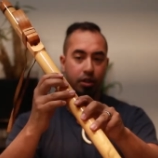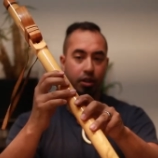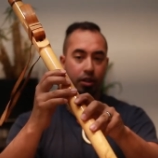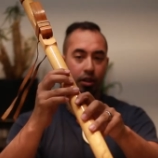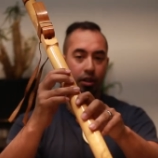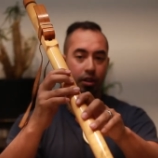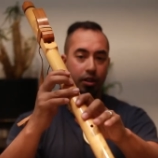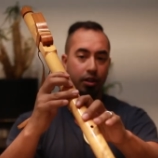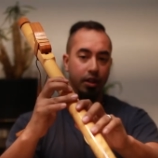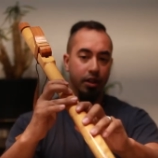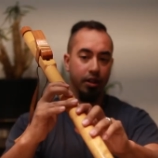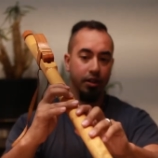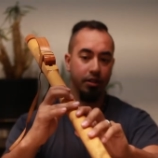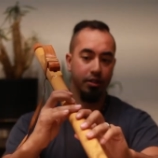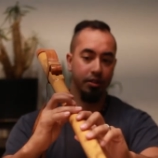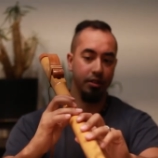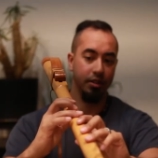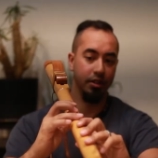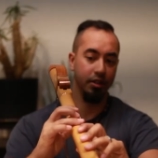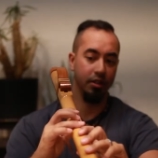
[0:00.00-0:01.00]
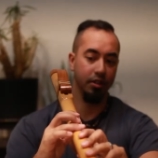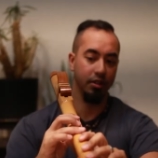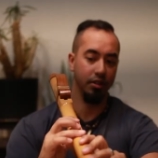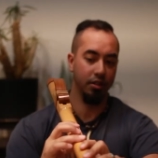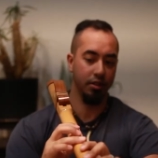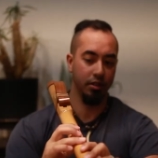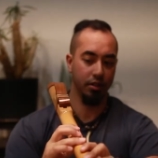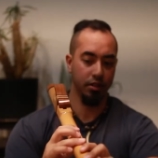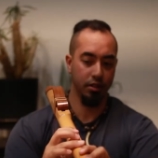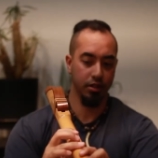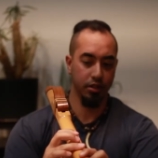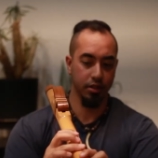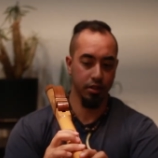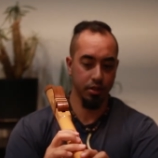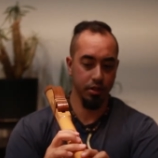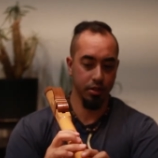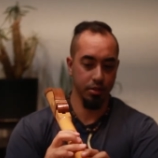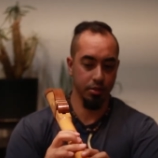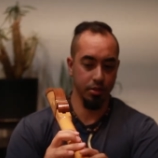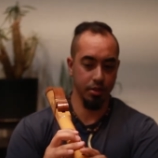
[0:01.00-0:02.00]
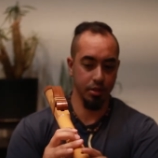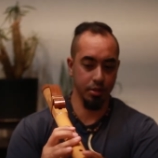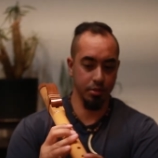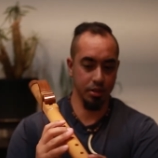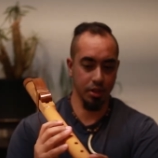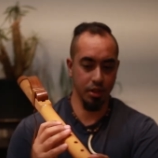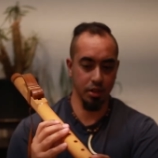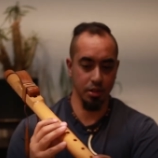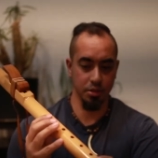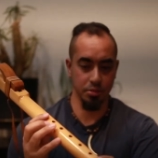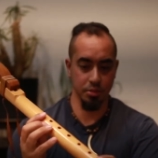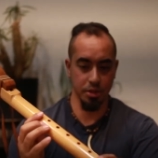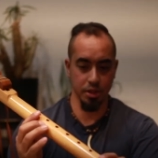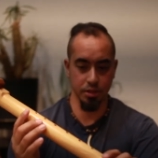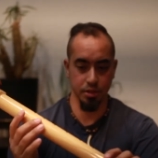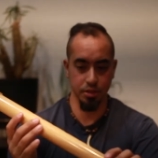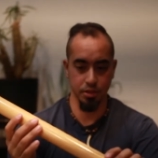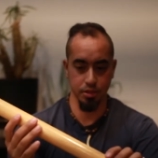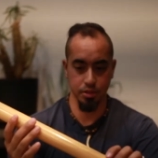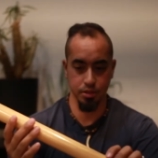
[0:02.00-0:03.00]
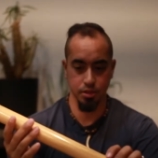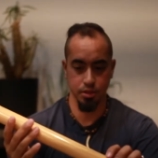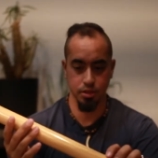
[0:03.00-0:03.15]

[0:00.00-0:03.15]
and you can kind of see what I'm talking about here.